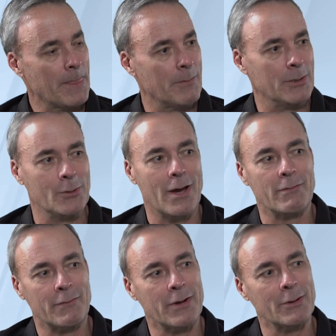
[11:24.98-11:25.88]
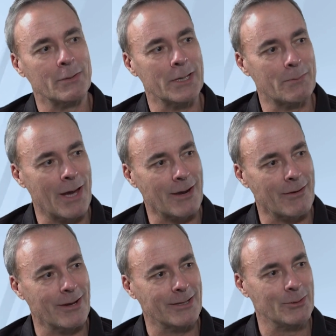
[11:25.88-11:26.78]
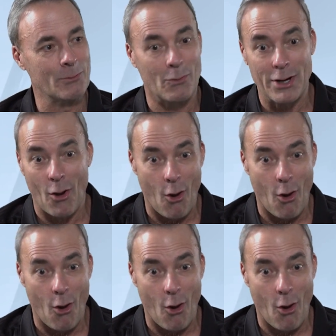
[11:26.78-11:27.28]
I mean, you have a very unique background and you bring